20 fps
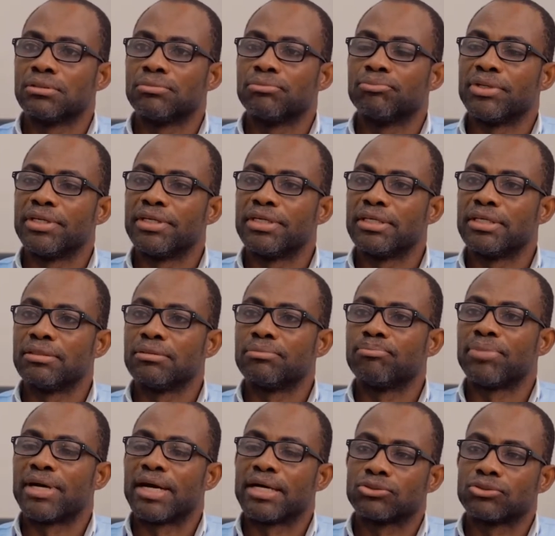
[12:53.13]
being
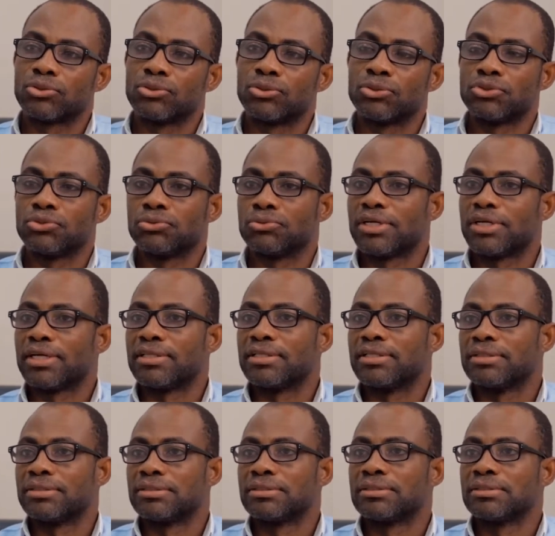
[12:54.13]
passed on to
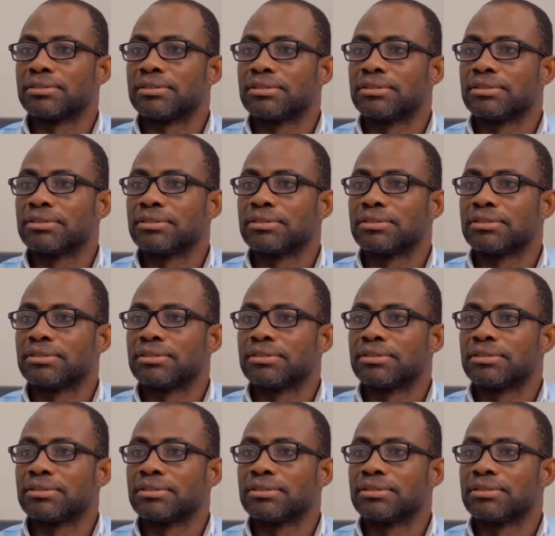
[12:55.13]
others.